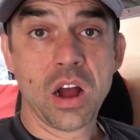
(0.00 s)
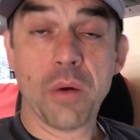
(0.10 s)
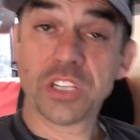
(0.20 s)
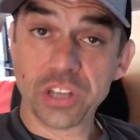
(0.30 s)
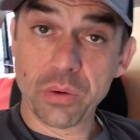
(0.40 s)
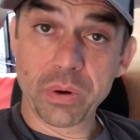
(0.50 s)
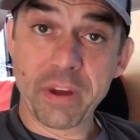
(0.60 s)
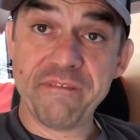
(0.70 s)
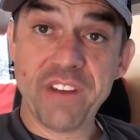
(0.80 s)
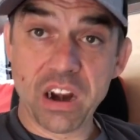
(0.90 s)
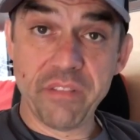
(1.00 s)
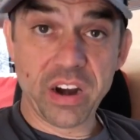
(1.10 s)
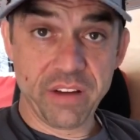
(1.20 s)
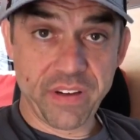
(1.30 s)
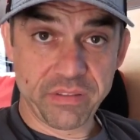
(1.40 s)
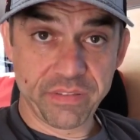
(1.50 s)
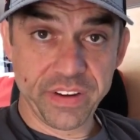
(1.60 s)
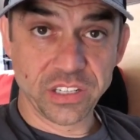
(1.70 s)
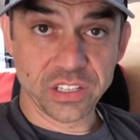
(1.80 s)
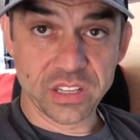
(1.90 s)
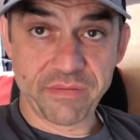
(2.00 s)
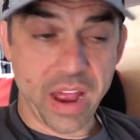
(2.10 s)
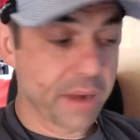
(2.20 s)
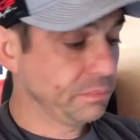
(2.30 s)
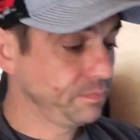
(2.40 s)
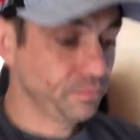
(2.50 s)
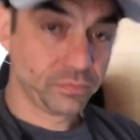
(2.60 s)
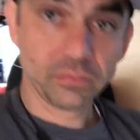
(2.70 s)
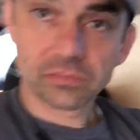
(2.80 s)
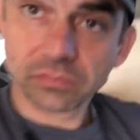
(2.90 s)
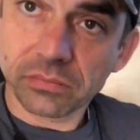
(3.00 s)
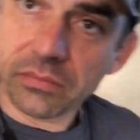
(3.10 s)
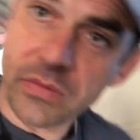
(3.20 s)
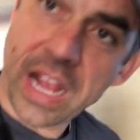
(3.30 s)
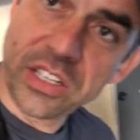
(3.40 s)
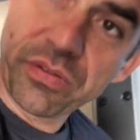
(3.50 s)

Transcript: I want to show you one of my very, very favorite features of the van. It's